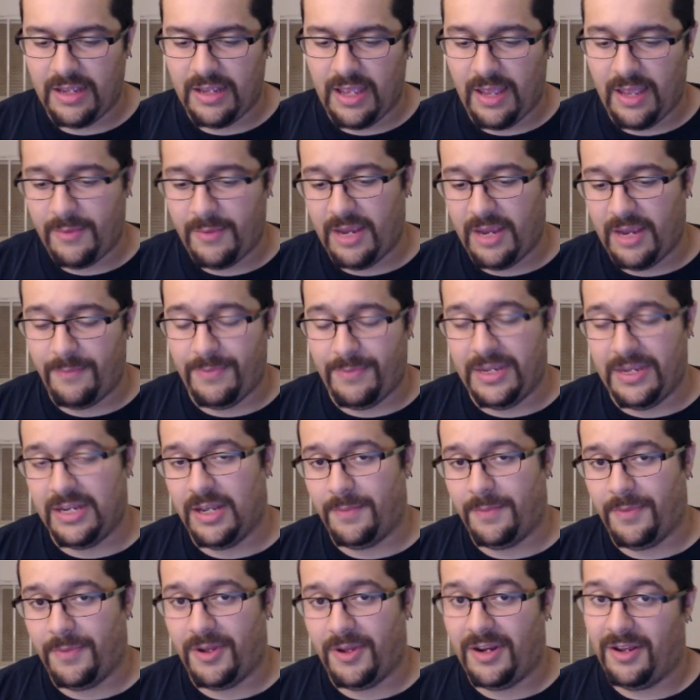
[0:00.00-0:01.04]
I mean, I beat
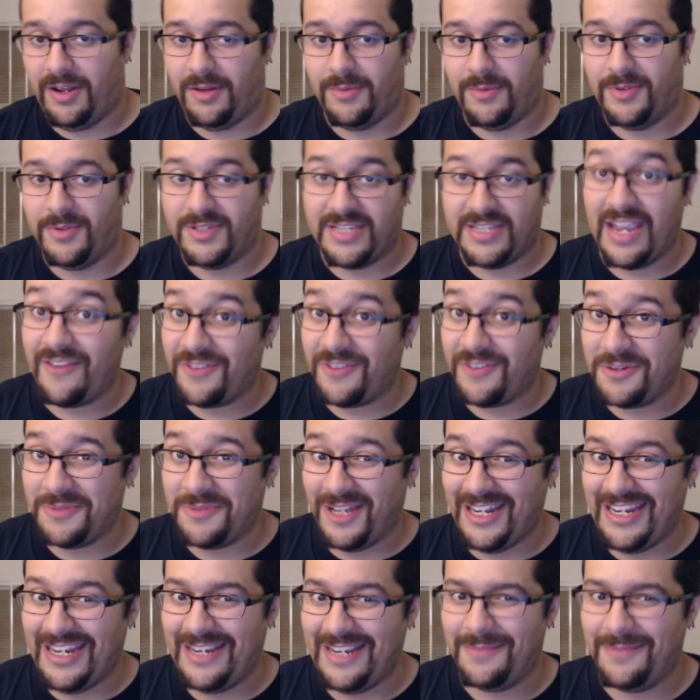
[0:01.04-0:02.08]
up on almost
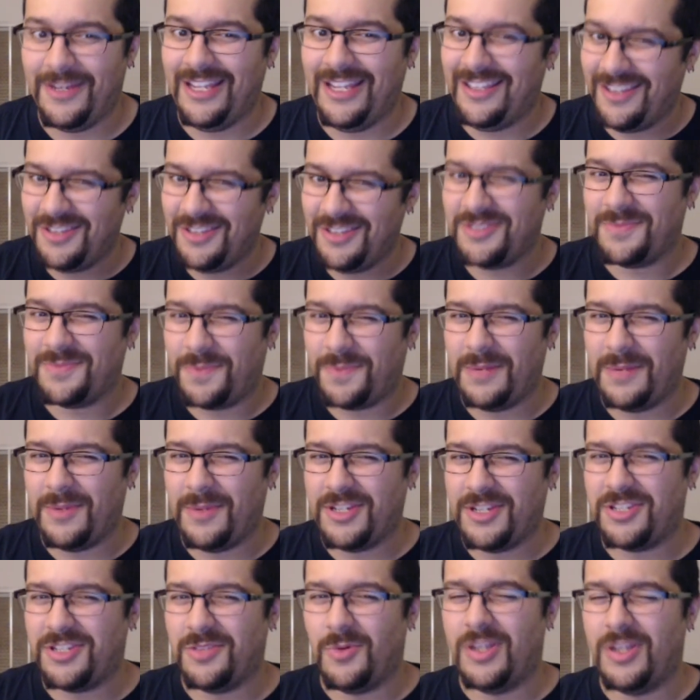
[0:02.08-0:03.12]
everybody, but those are pretty
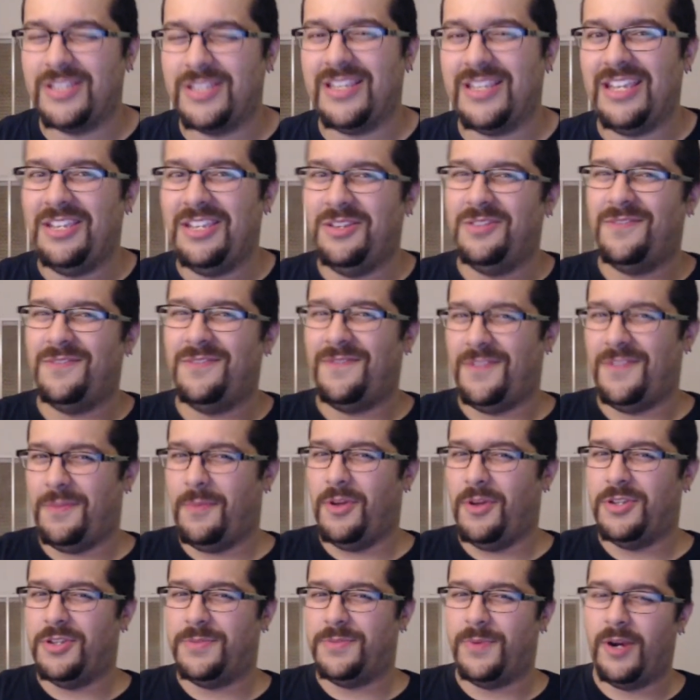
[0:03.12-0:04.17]
much the ones I used for the
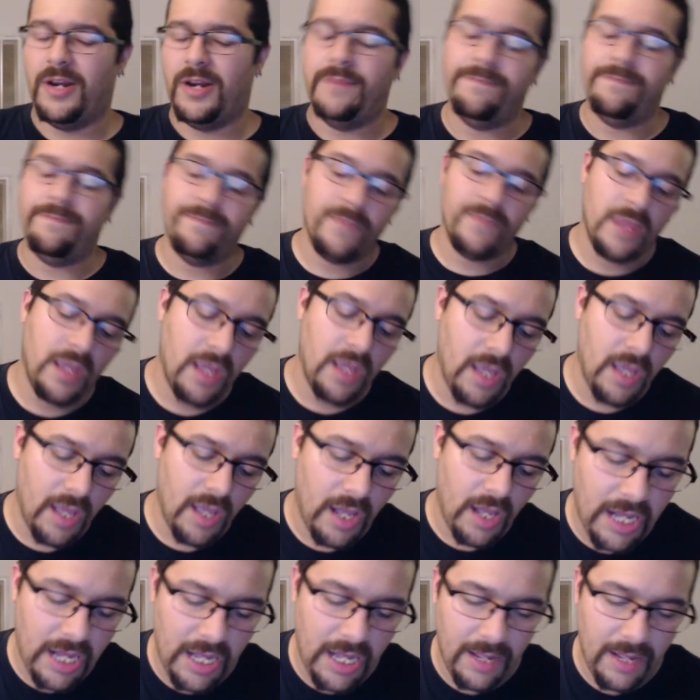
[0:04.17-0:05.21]
most part.
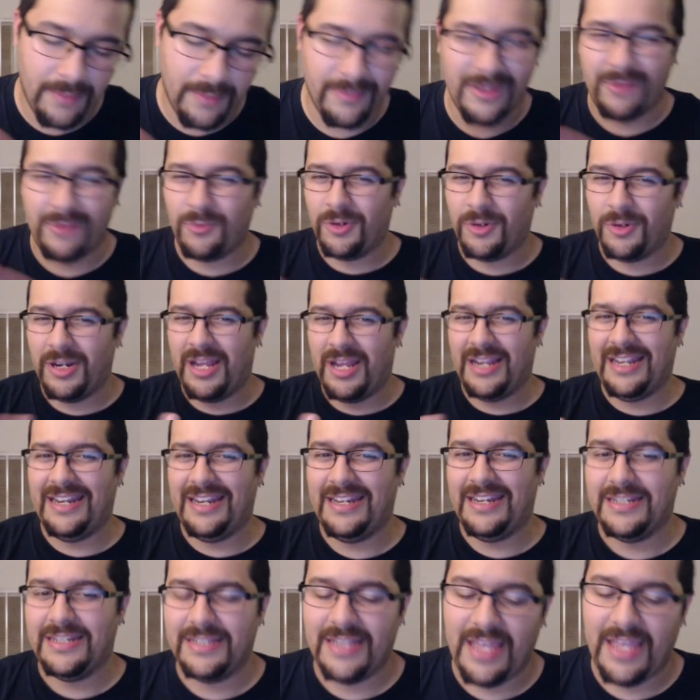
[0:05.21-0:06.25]
But we're not getting
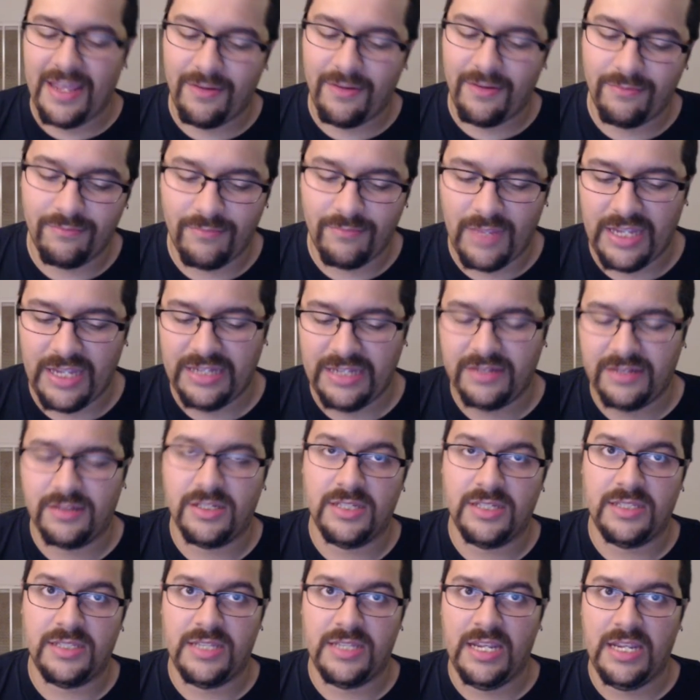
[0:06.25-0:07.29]
into that. I
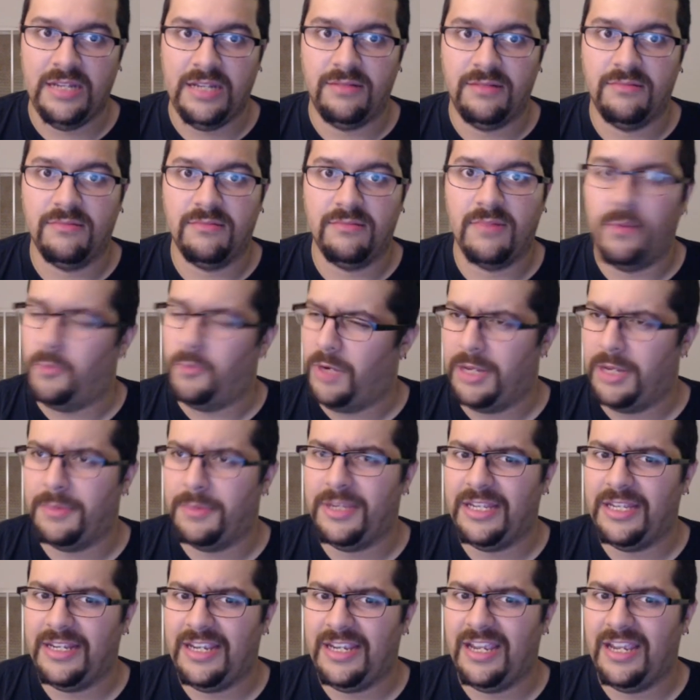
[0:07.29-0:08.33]
just did. I'm
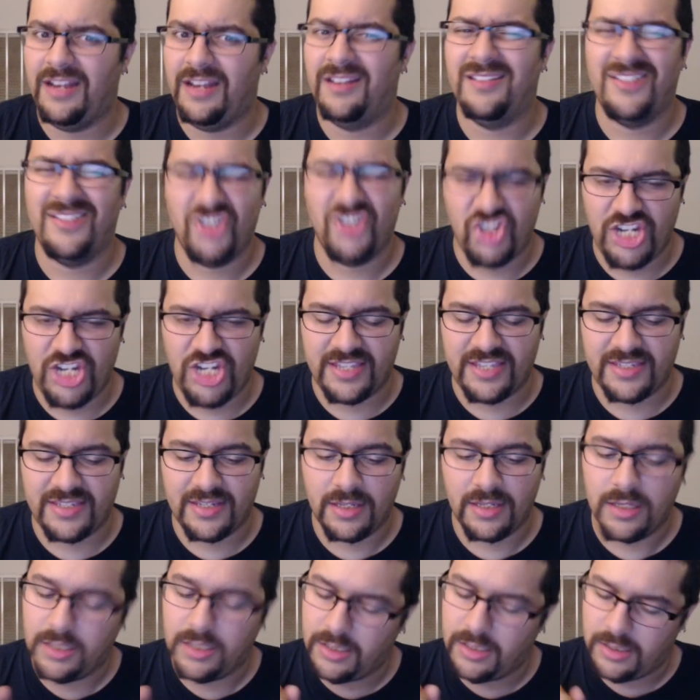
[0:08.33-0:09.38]
rambling again. Shit.
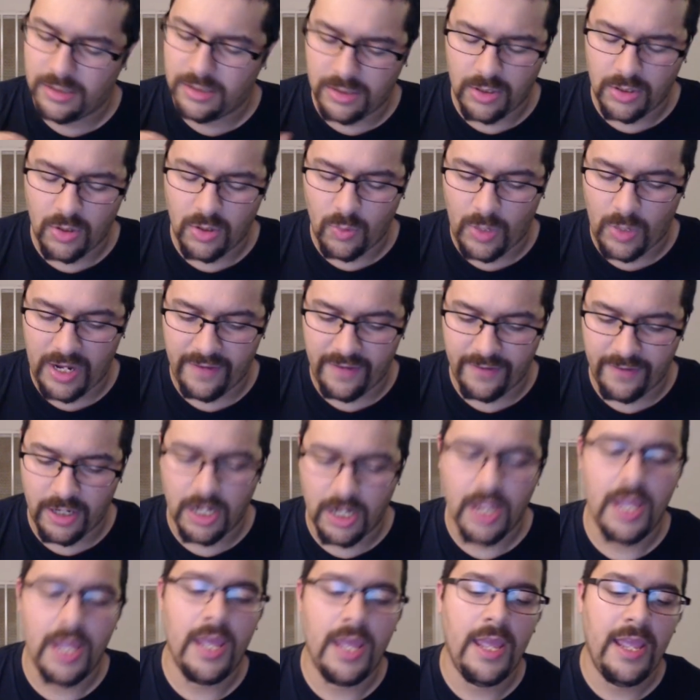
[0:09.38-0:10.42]
Whatever.
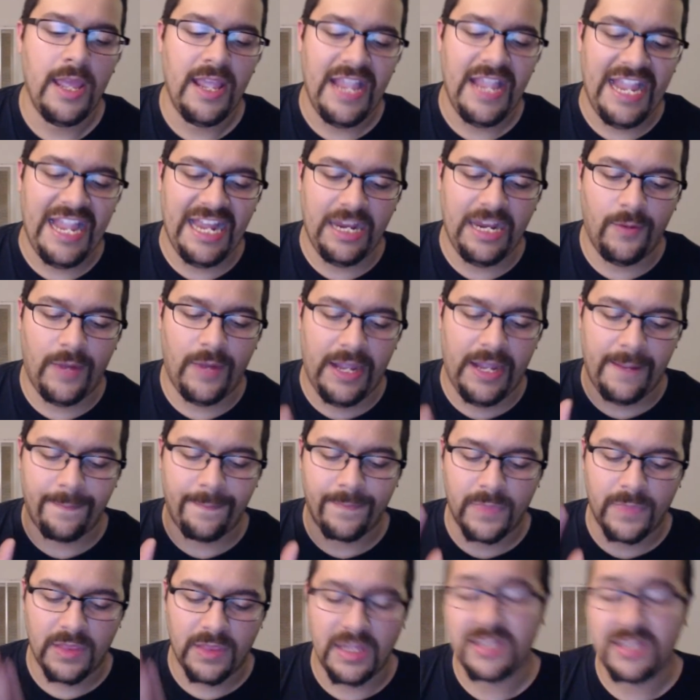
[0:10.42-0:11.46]
Anyway,
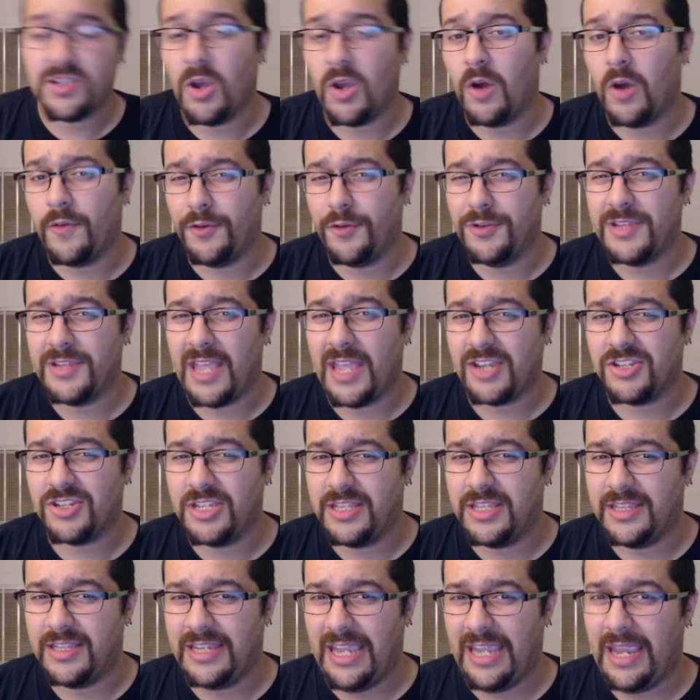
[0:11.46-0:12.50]
let's go over who's actually
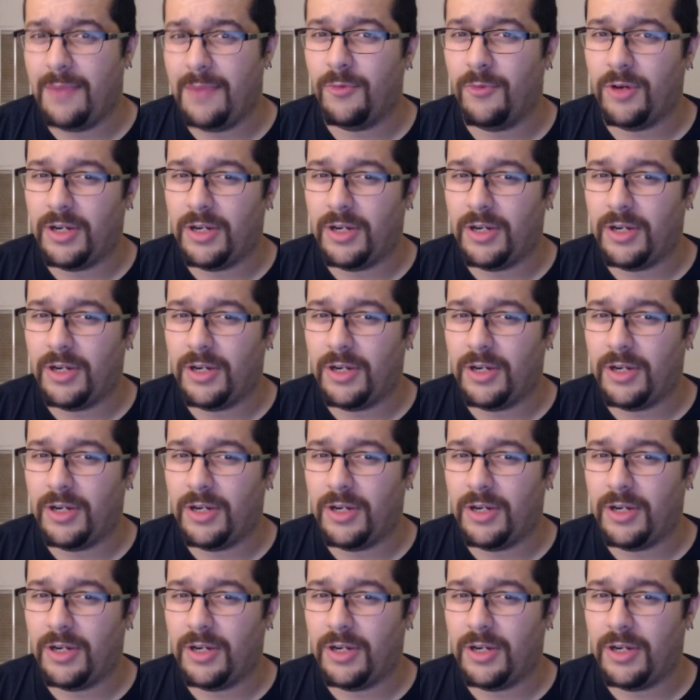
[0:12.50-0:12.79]
in the game.